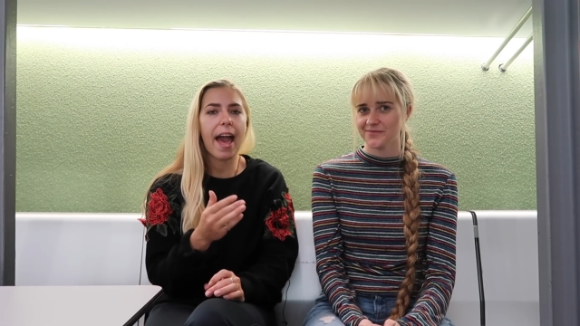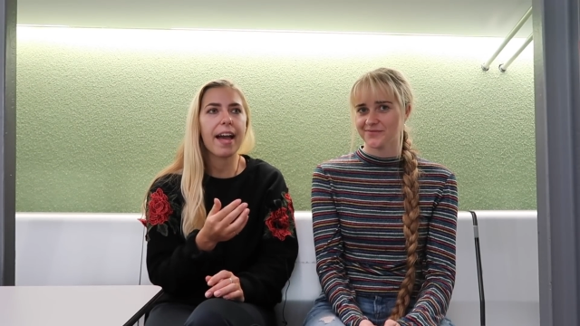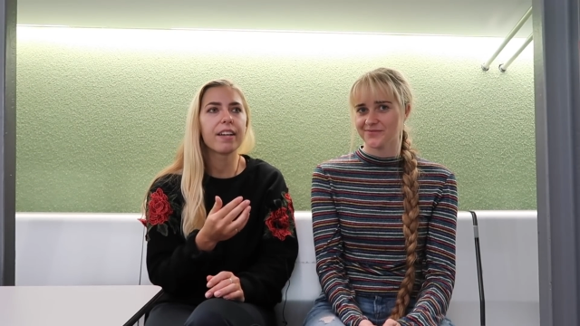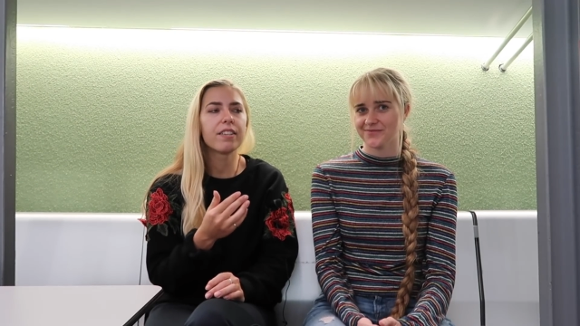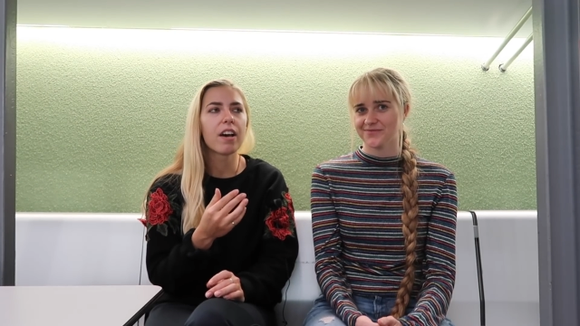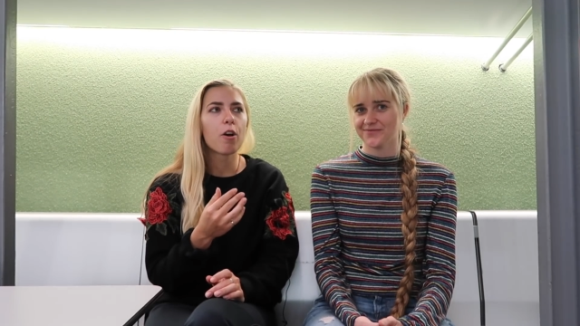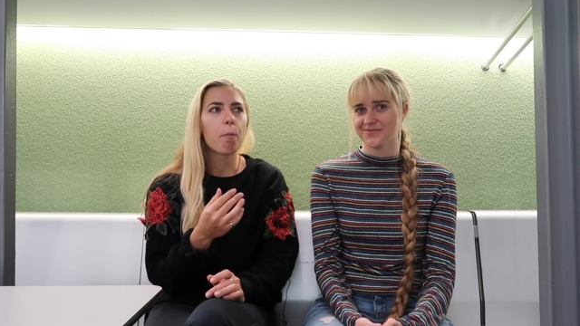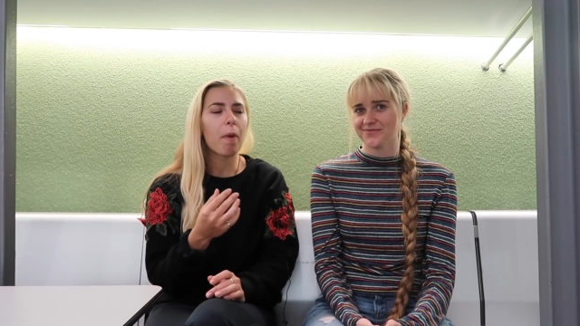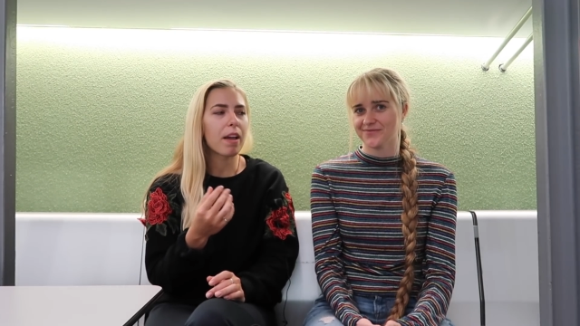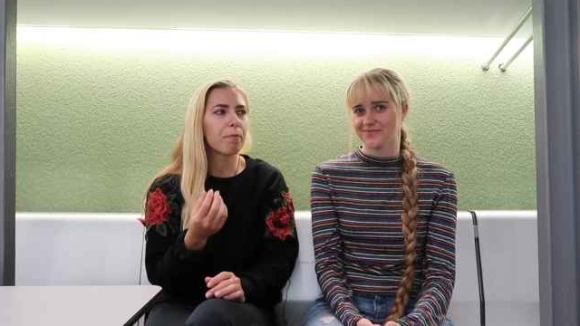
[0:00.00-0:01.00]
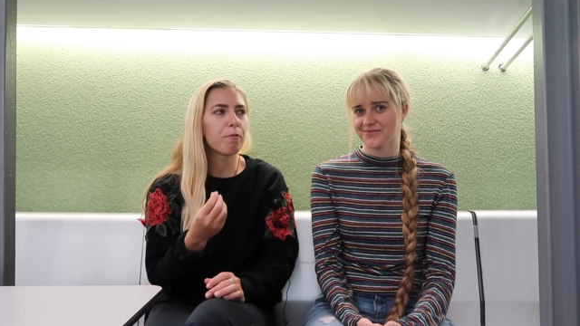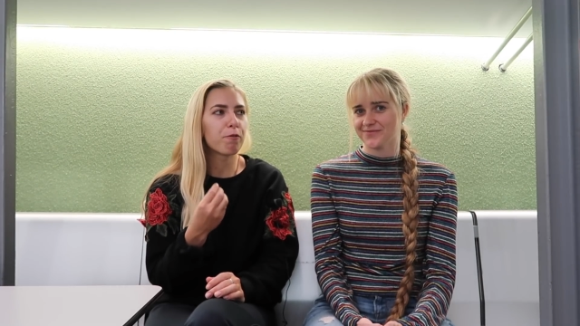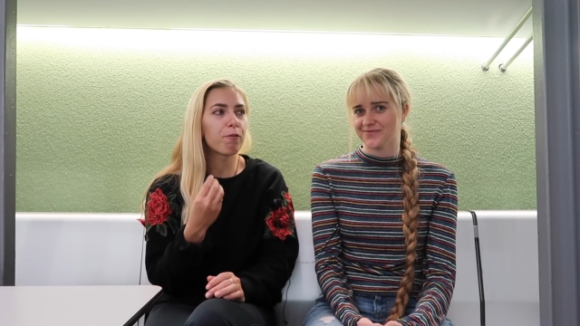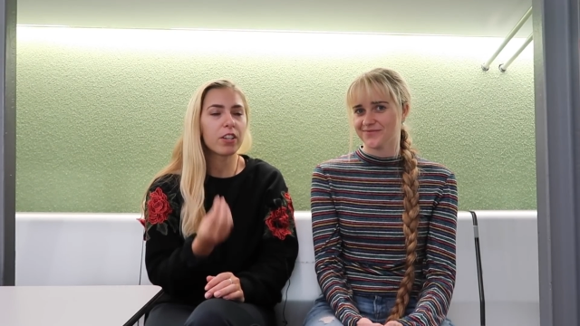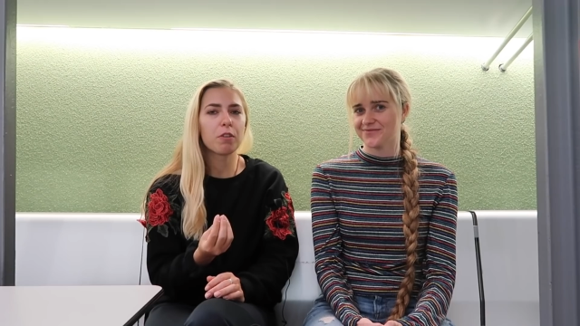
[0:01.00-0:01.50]
Speaker 1: and my
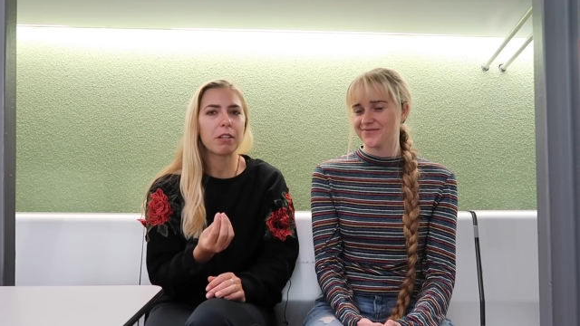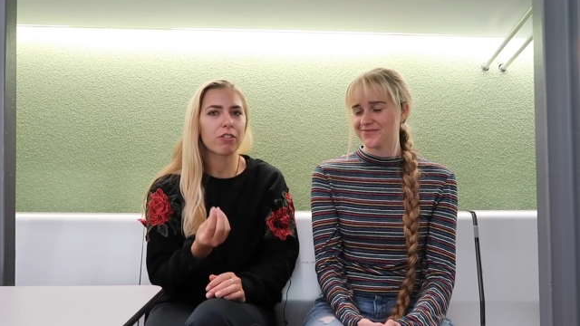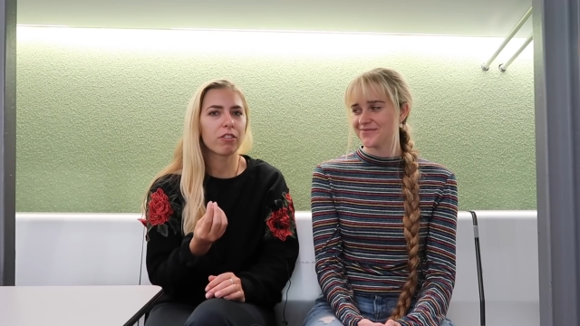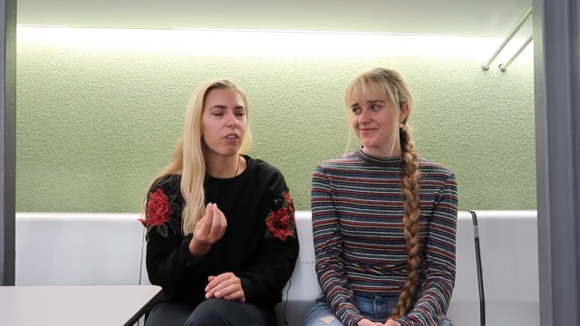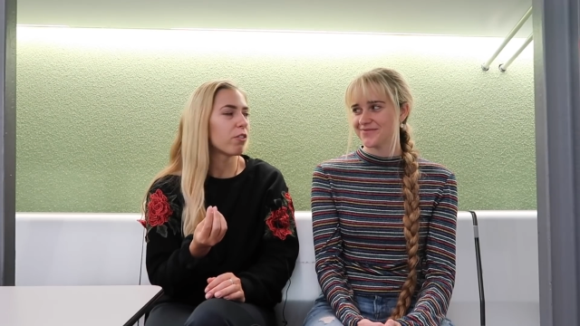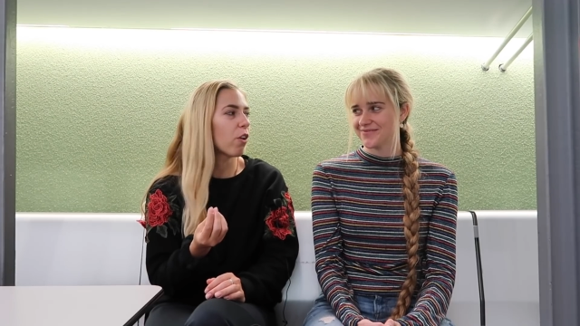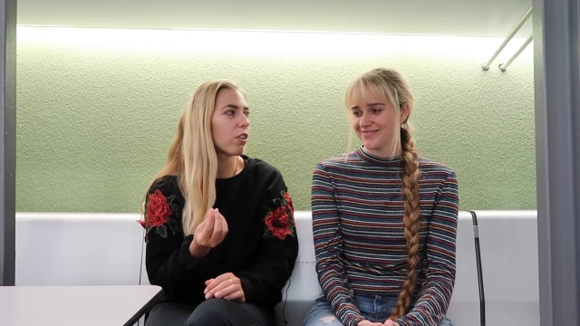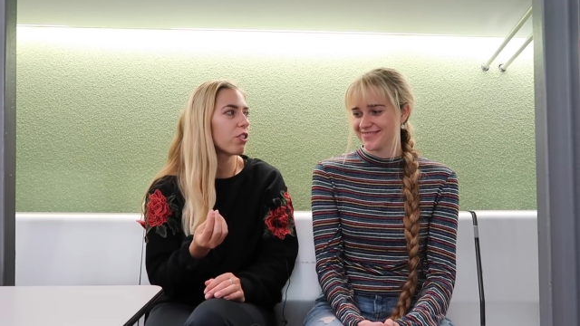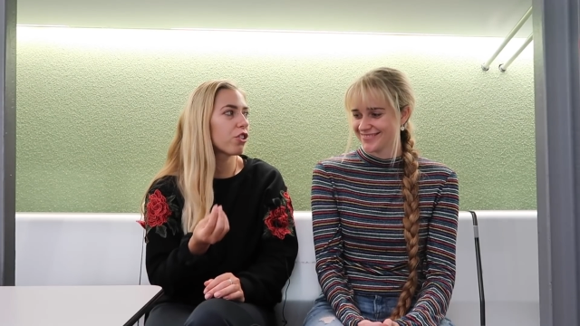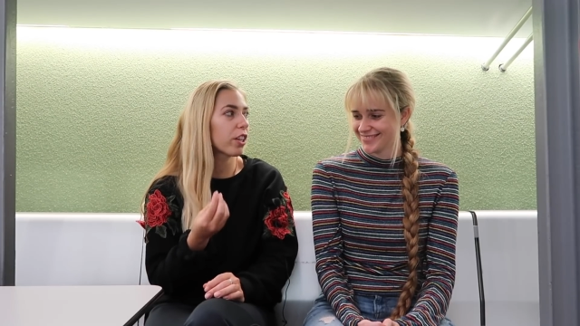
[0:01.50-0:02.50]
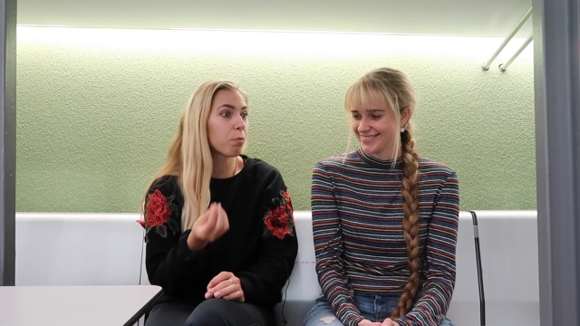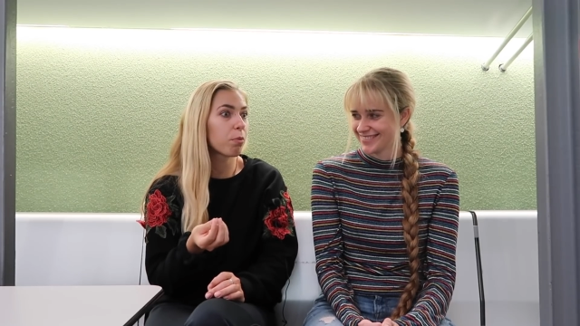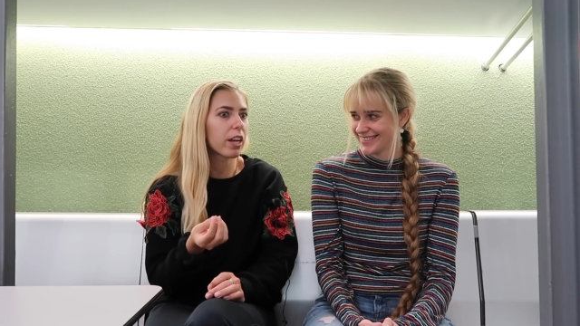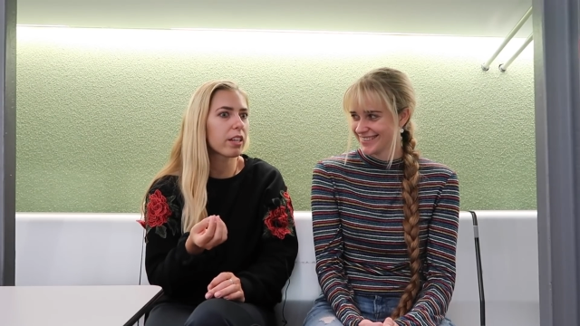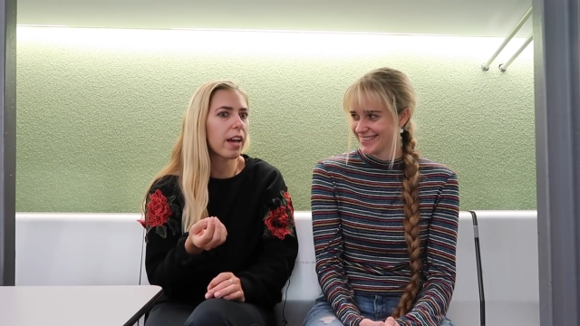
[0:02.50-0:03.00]
fundamental knowledge can
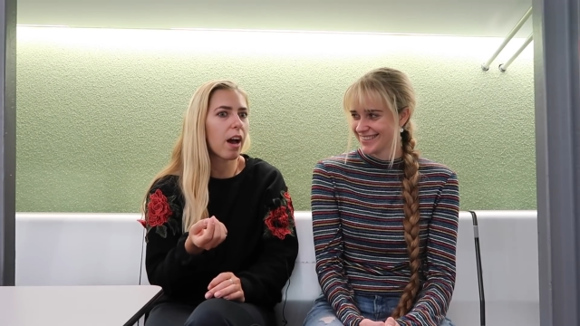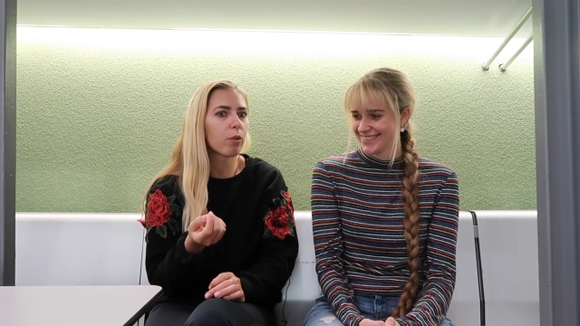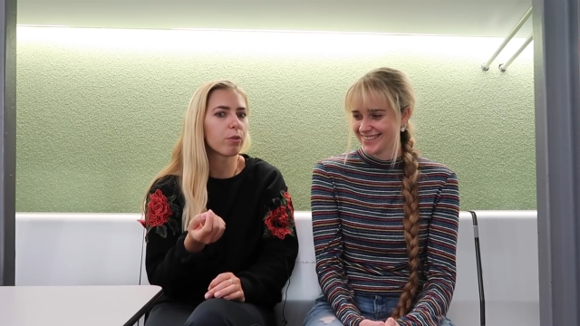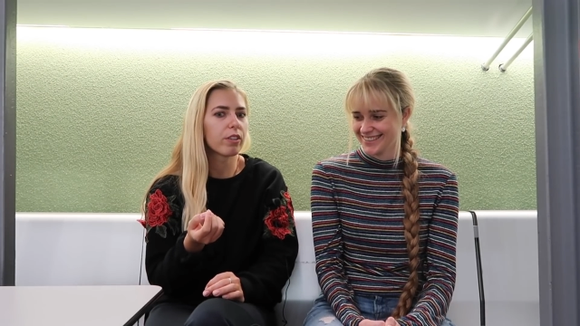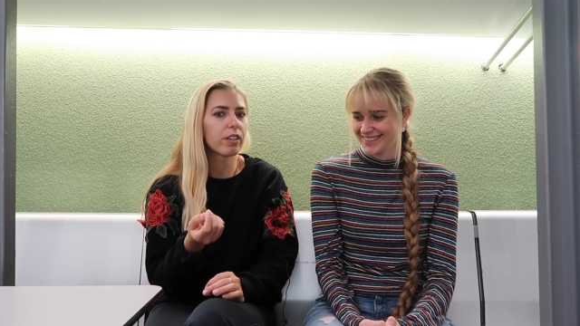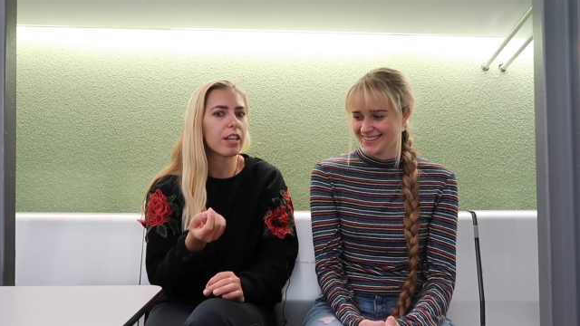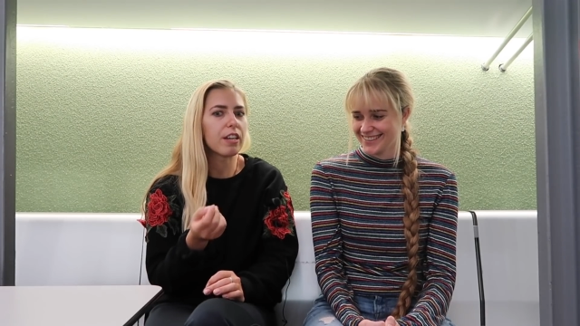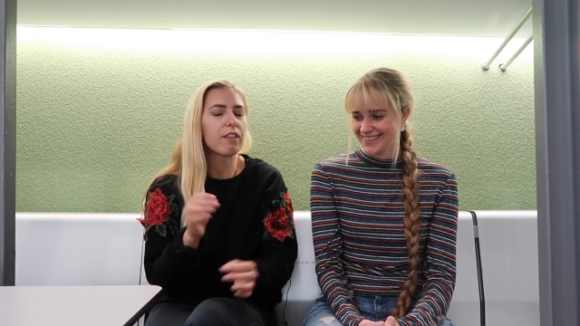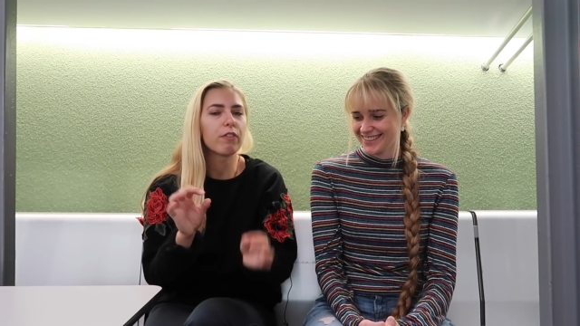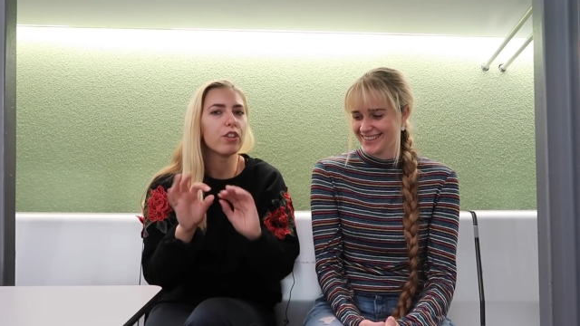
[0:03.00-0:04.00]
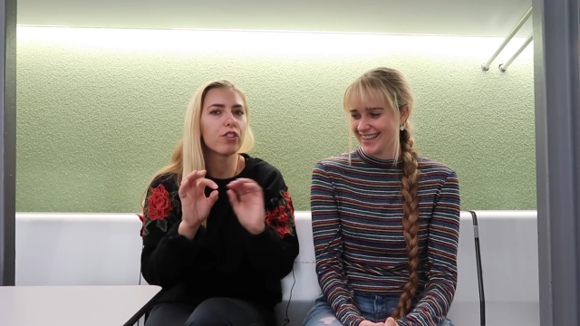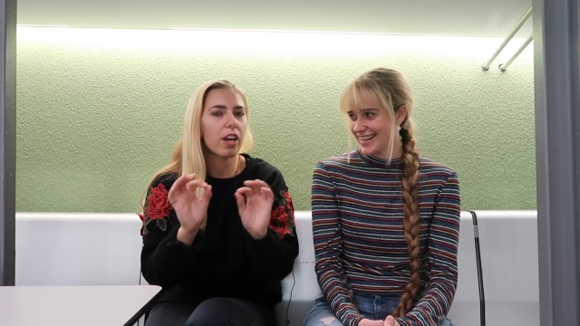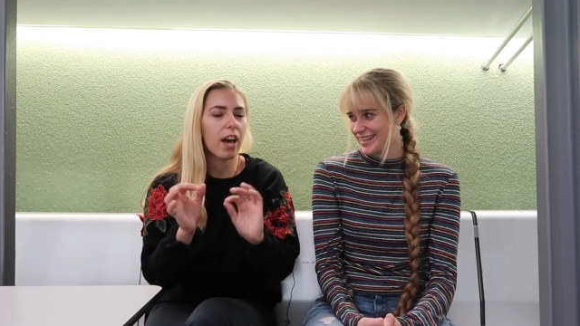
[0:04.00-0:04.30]
break down if you just